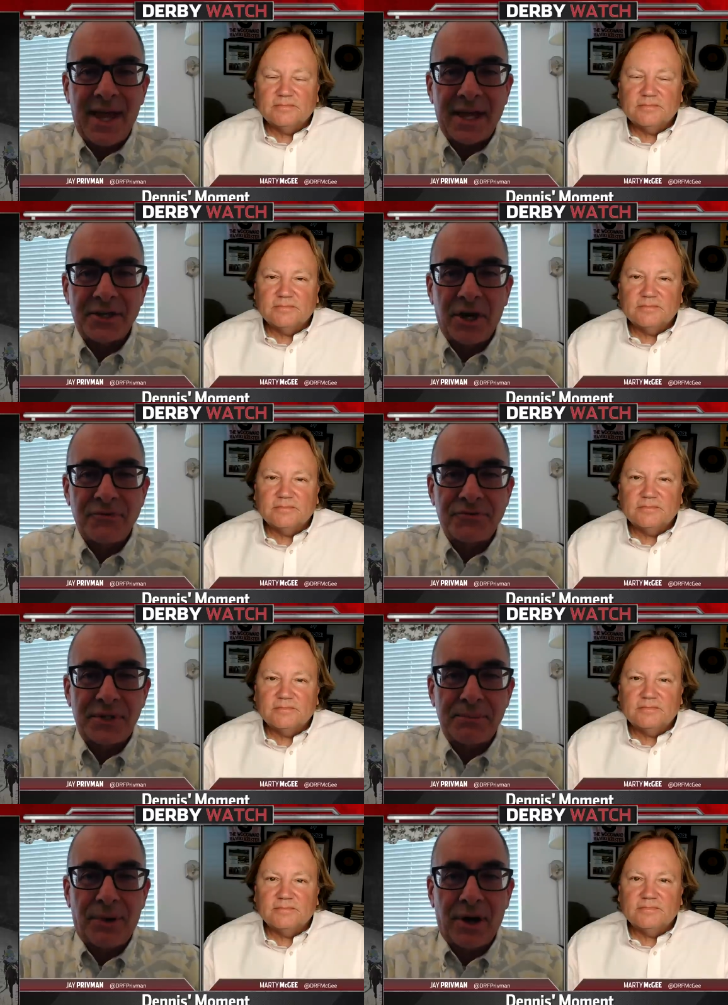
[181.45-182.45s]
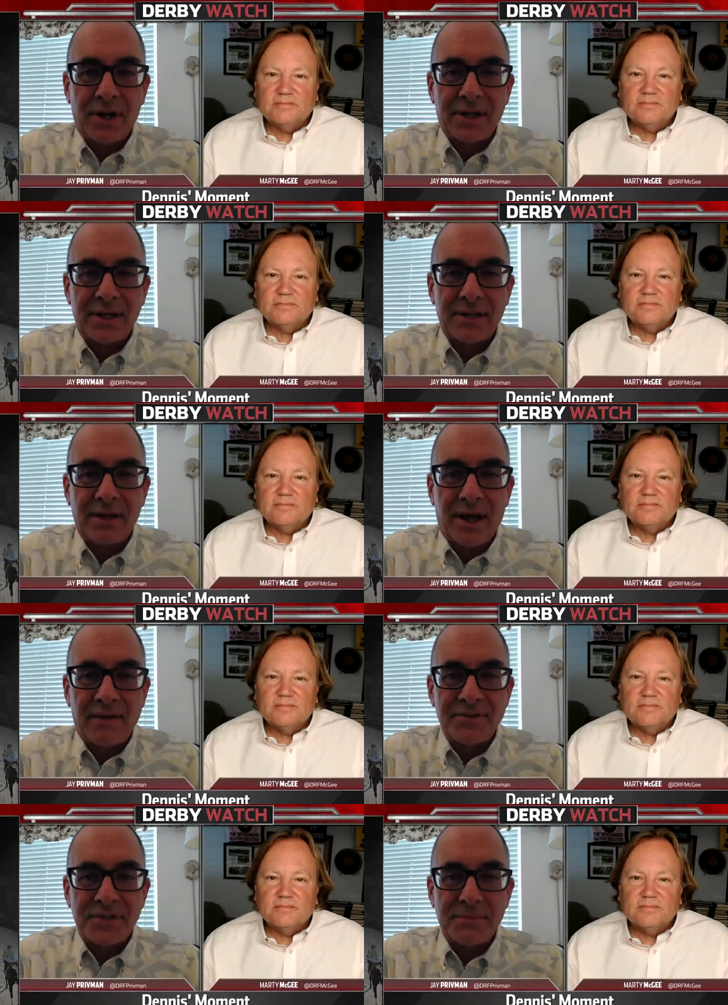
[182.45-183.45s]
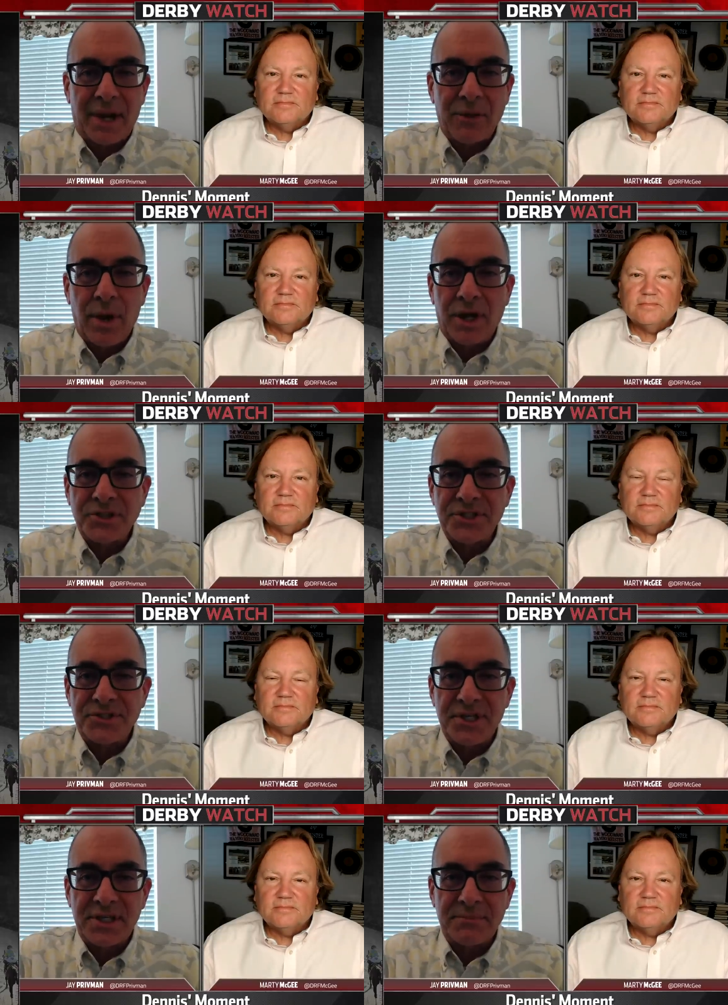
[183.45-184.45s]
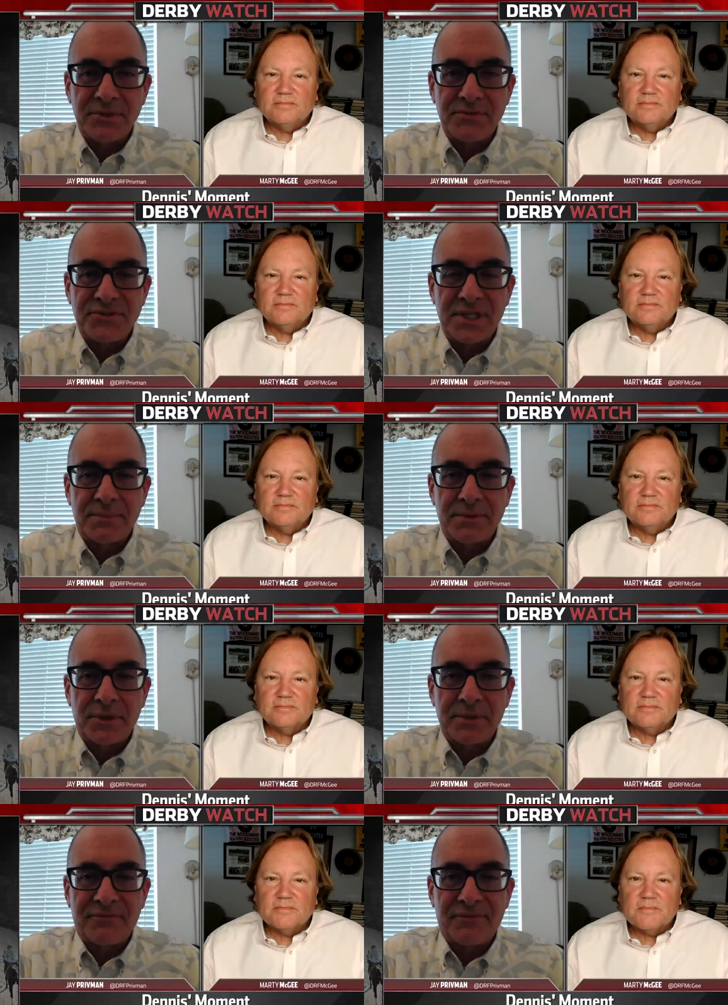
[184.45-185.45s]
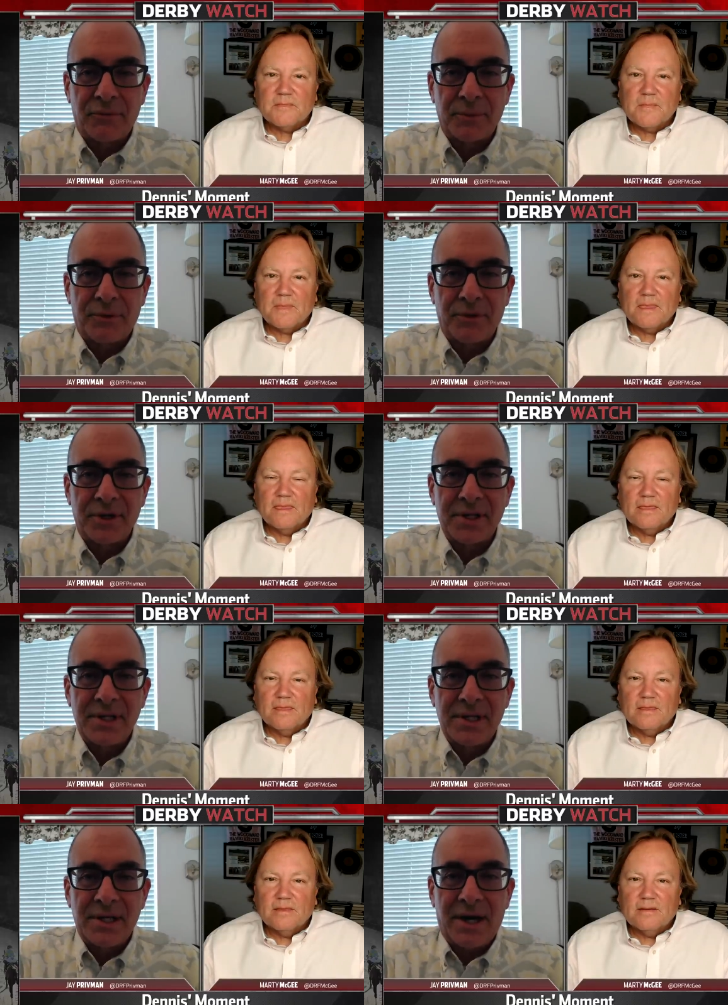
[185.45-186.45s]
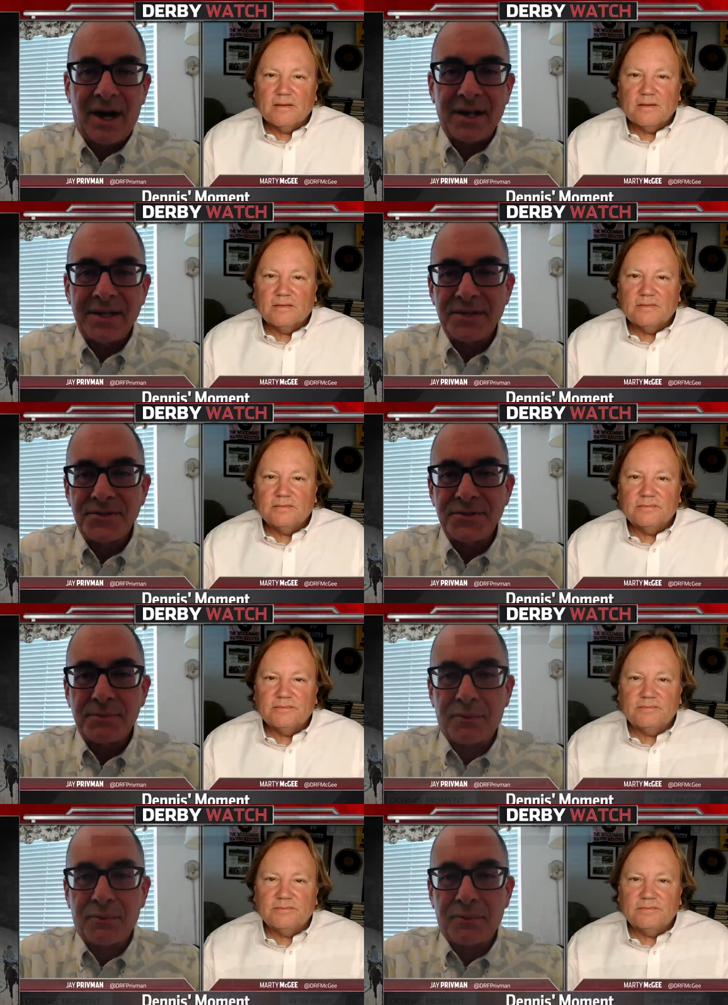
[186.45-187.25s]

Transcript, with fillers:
Speaker 1: at Gulfstream Park, and obviously Mike Welsch has seen him. You've seen him, and there'll be a full report on his